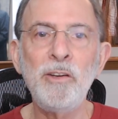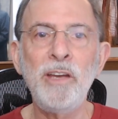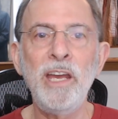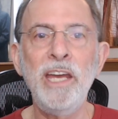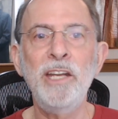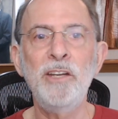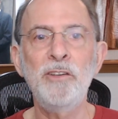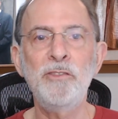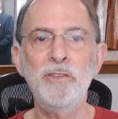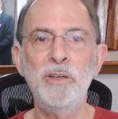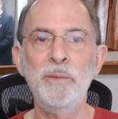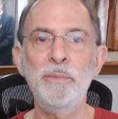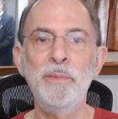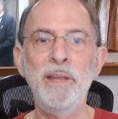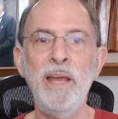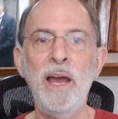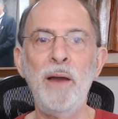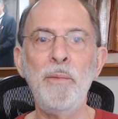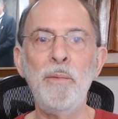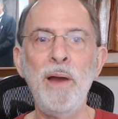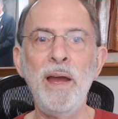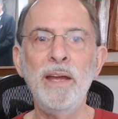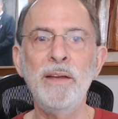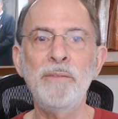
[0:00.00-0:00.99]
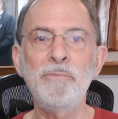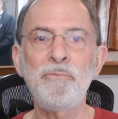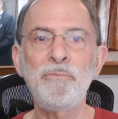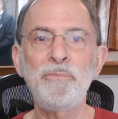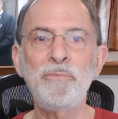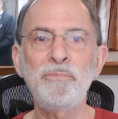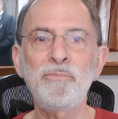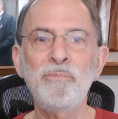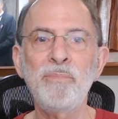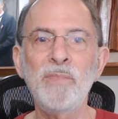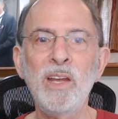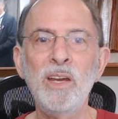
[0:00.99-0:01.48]
treat me that way,
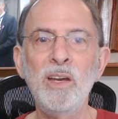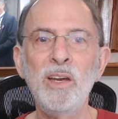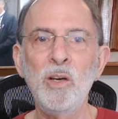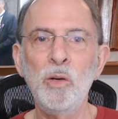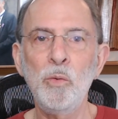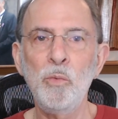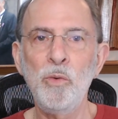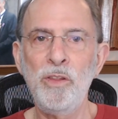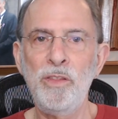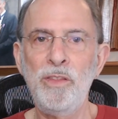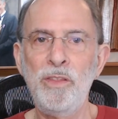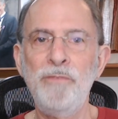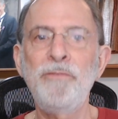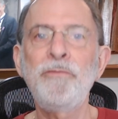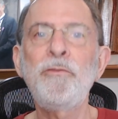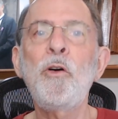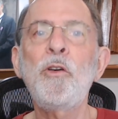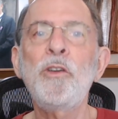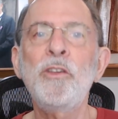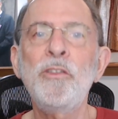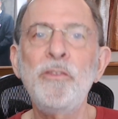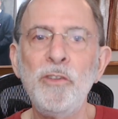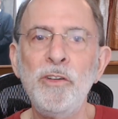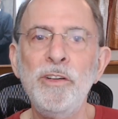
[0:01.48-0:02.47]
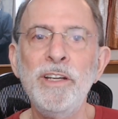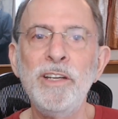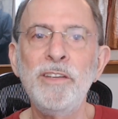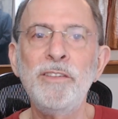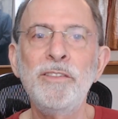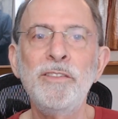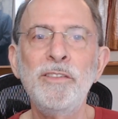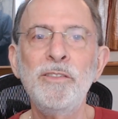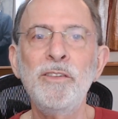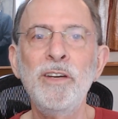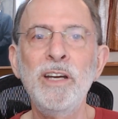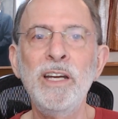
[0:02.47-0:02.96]
with forcefulness,
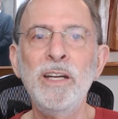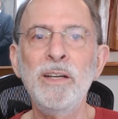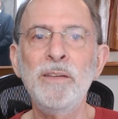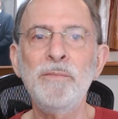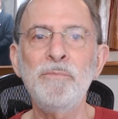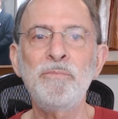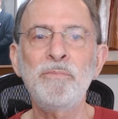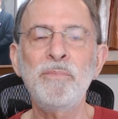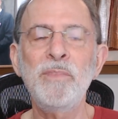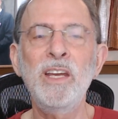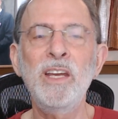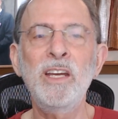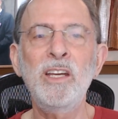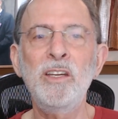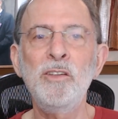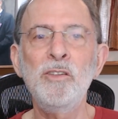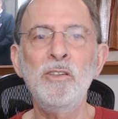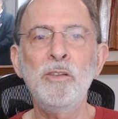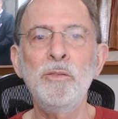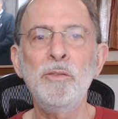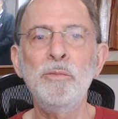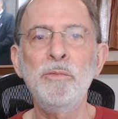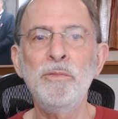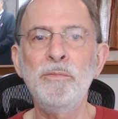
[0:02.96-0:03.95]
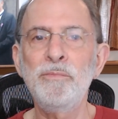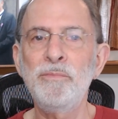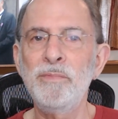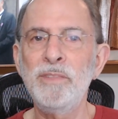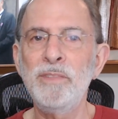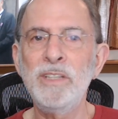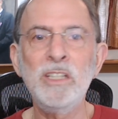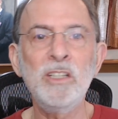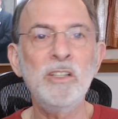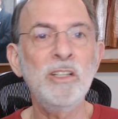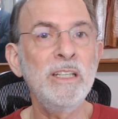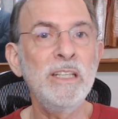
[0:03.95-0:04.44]
right? You
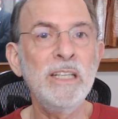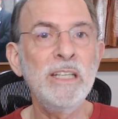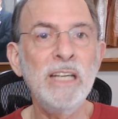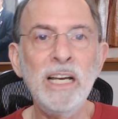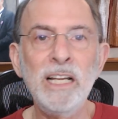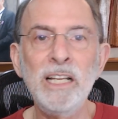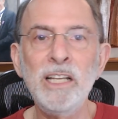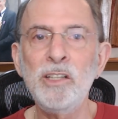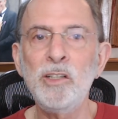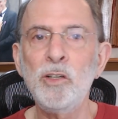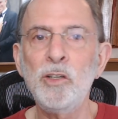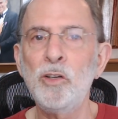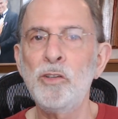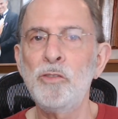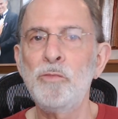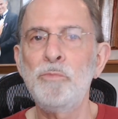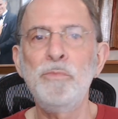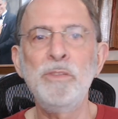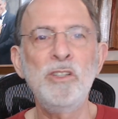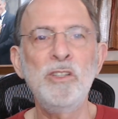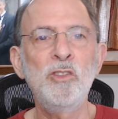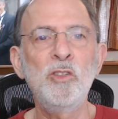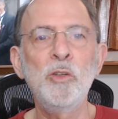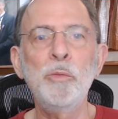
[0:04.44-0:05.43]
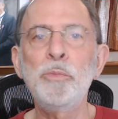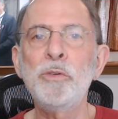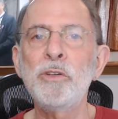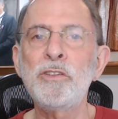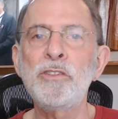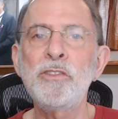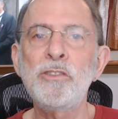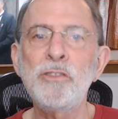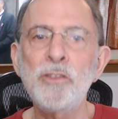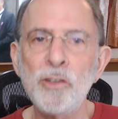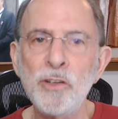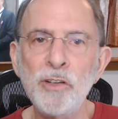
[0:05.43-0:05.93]
can yell it or be super
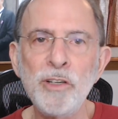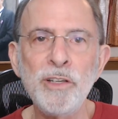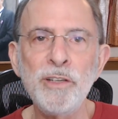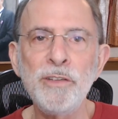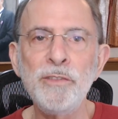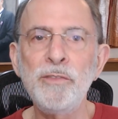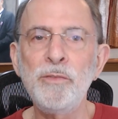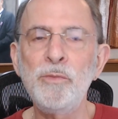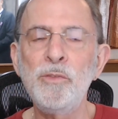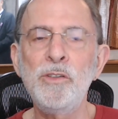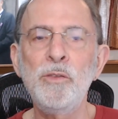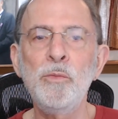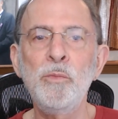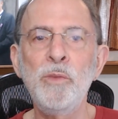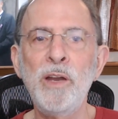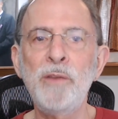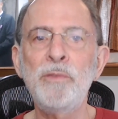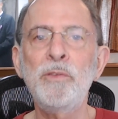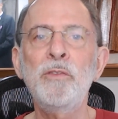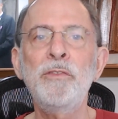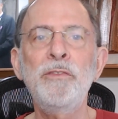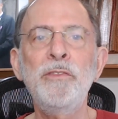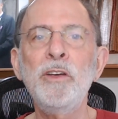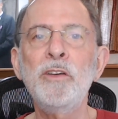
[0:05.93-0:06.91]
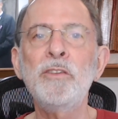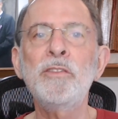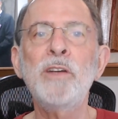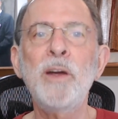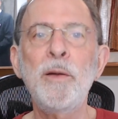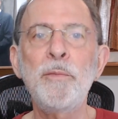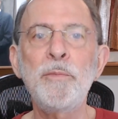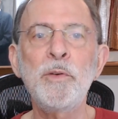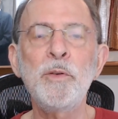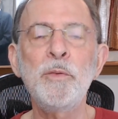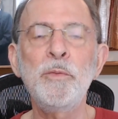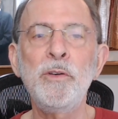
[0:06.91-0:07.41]
assertive, whatever feels
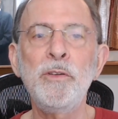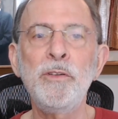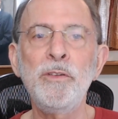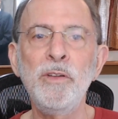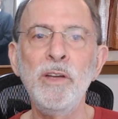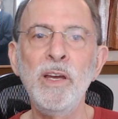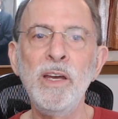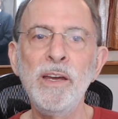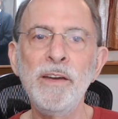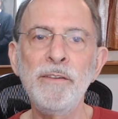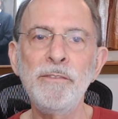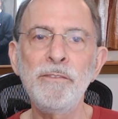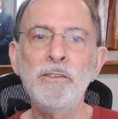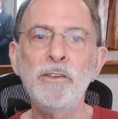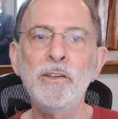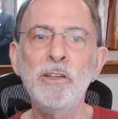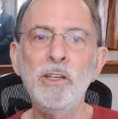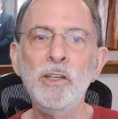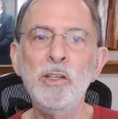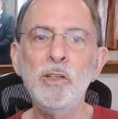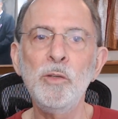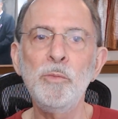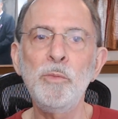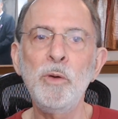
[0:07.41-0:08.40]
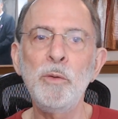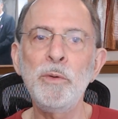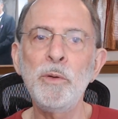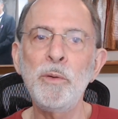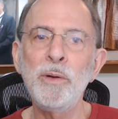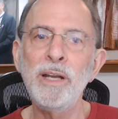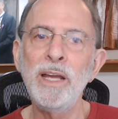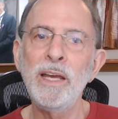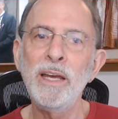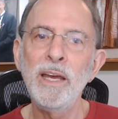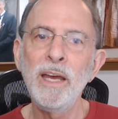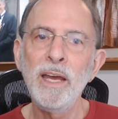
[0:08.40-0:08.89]
comfortable for you, but we want
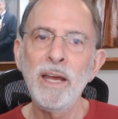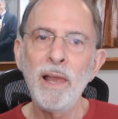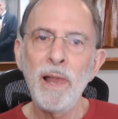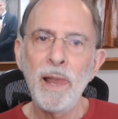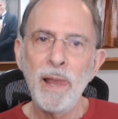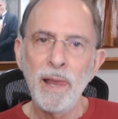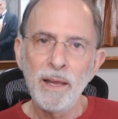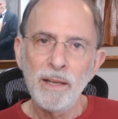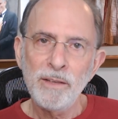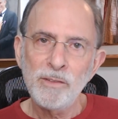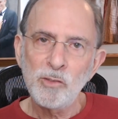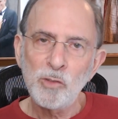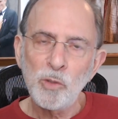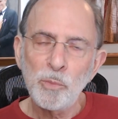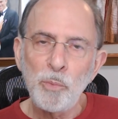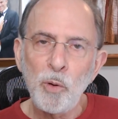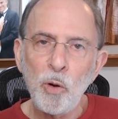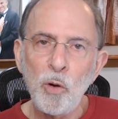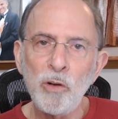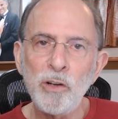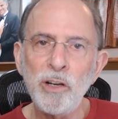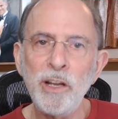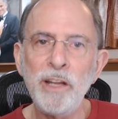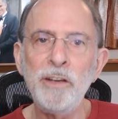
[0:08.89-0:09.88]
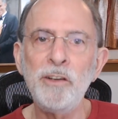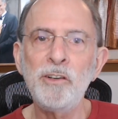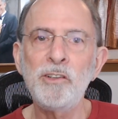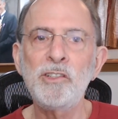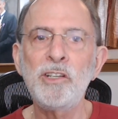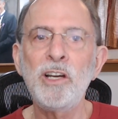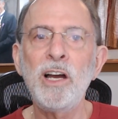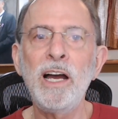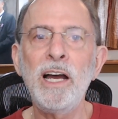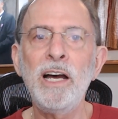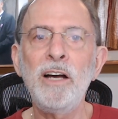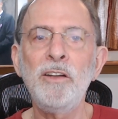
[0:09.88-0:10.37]
to support our inner
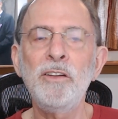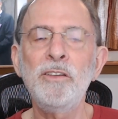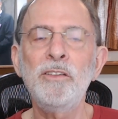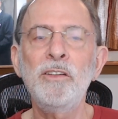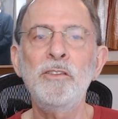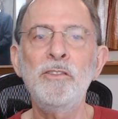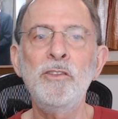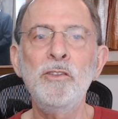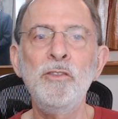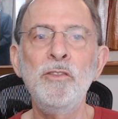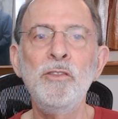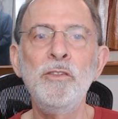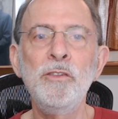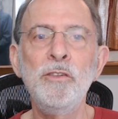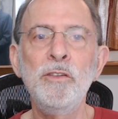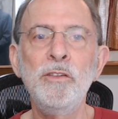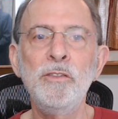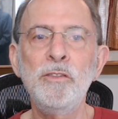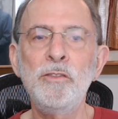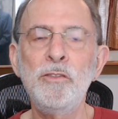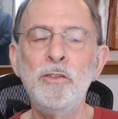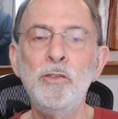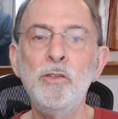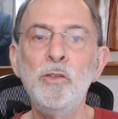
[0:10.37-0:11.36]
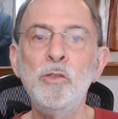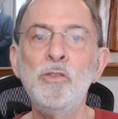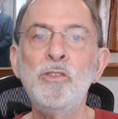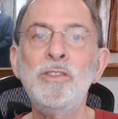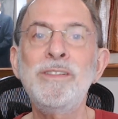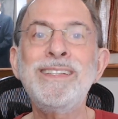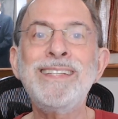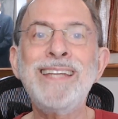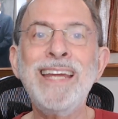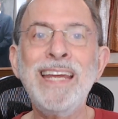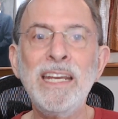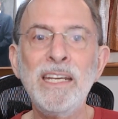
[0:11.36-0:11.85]
child to
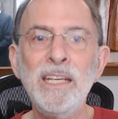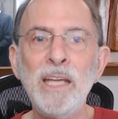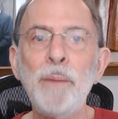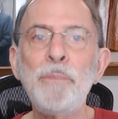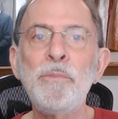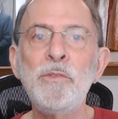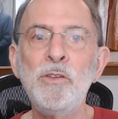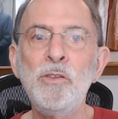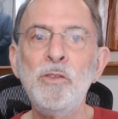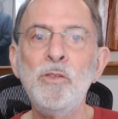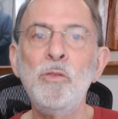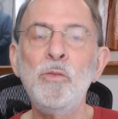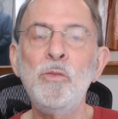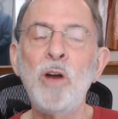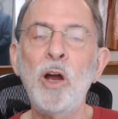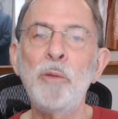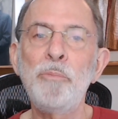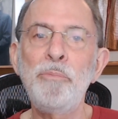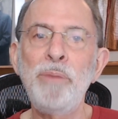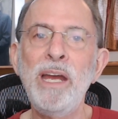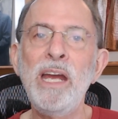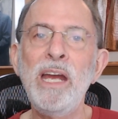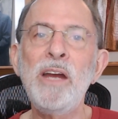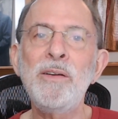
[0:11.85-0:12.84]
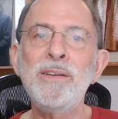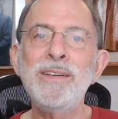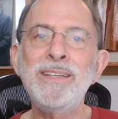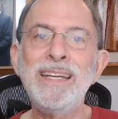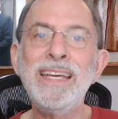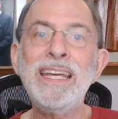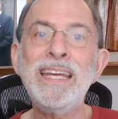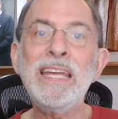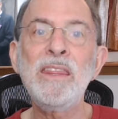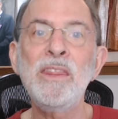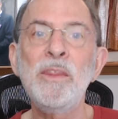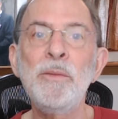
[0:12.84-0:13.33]
stand up to our parent
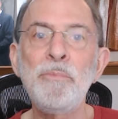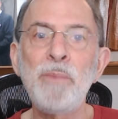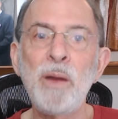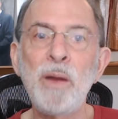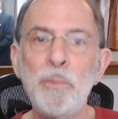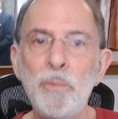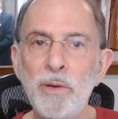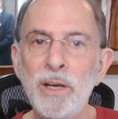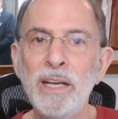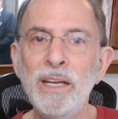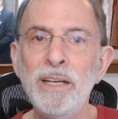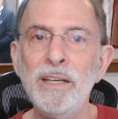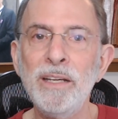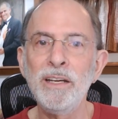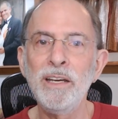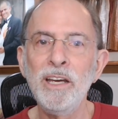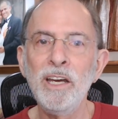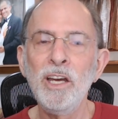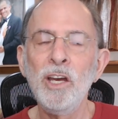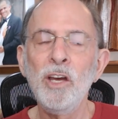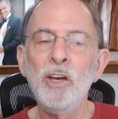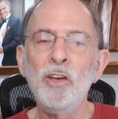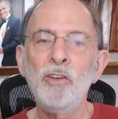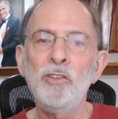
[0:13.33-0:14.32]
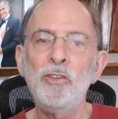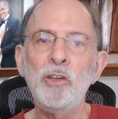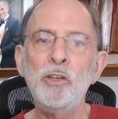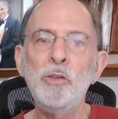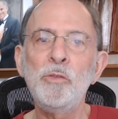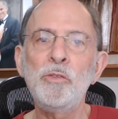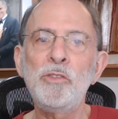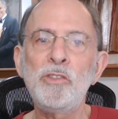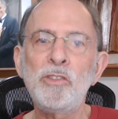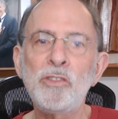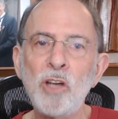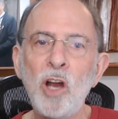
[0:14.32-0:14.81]
in the memory. So you would
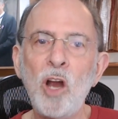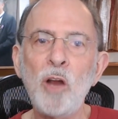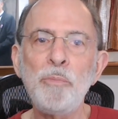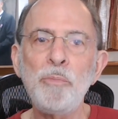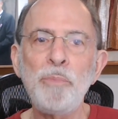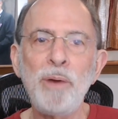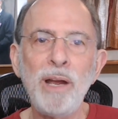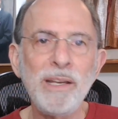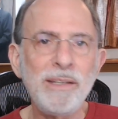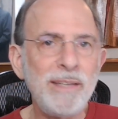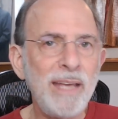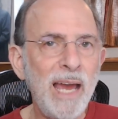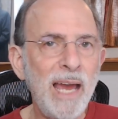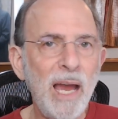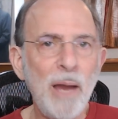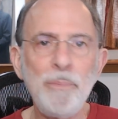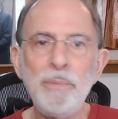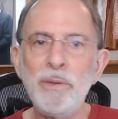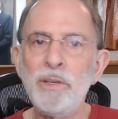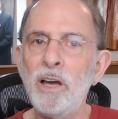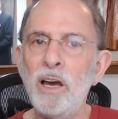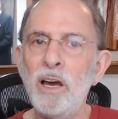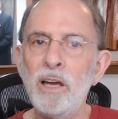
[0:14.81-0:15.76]
start by tapping on